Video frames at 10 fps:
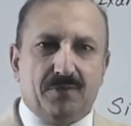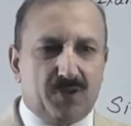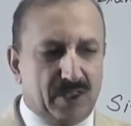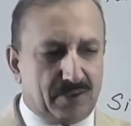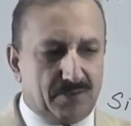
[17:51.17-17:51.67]

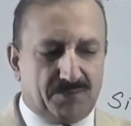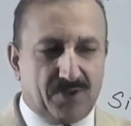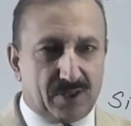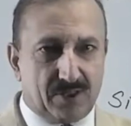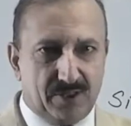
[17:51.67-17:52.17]
Just
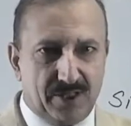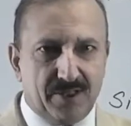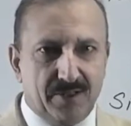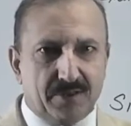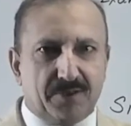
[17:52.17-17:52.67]
first
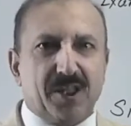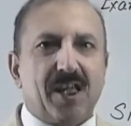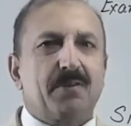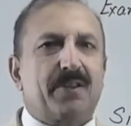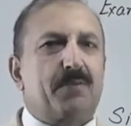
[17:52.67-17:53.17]
learn,
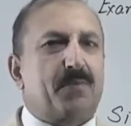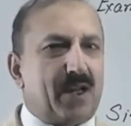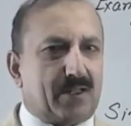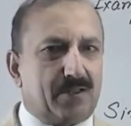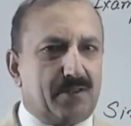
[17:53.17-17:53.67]
then get
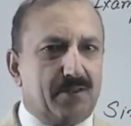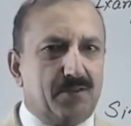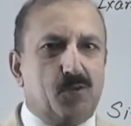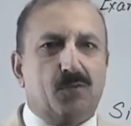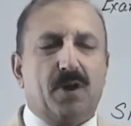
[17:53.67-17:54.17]
practice.
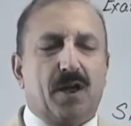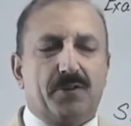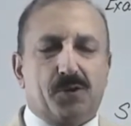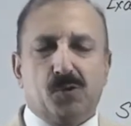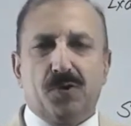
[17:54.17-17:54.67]
I
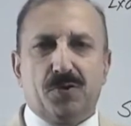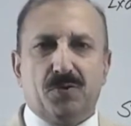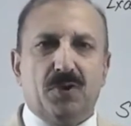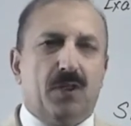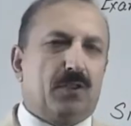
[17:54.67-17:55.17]
assure
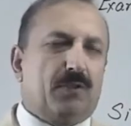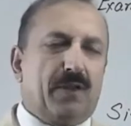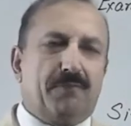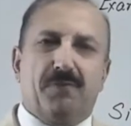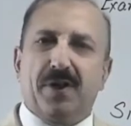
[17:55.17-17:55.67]
you, you'll
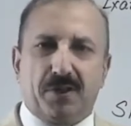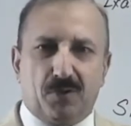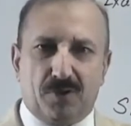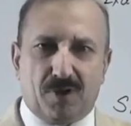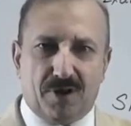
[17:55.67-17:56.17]
have very
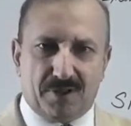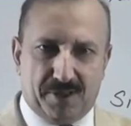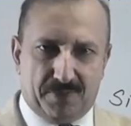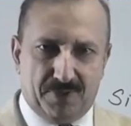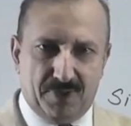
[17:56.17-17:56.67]
good
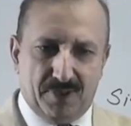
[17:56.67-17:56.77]
concept.